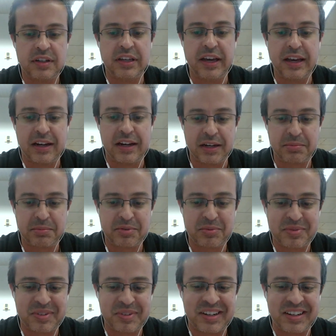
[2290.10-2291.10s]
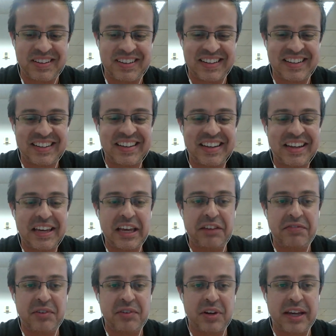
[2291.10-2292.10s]
Click subscribe.
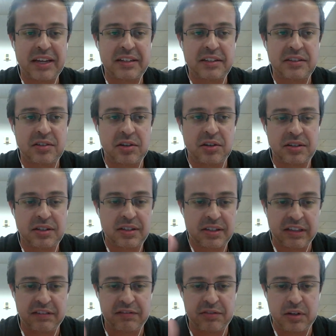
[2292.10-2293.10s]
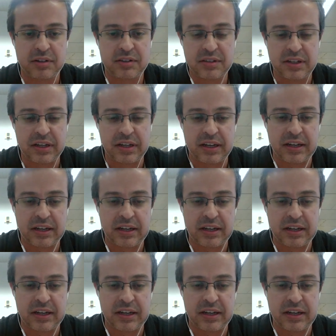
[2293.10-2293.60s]
If you like this content, give us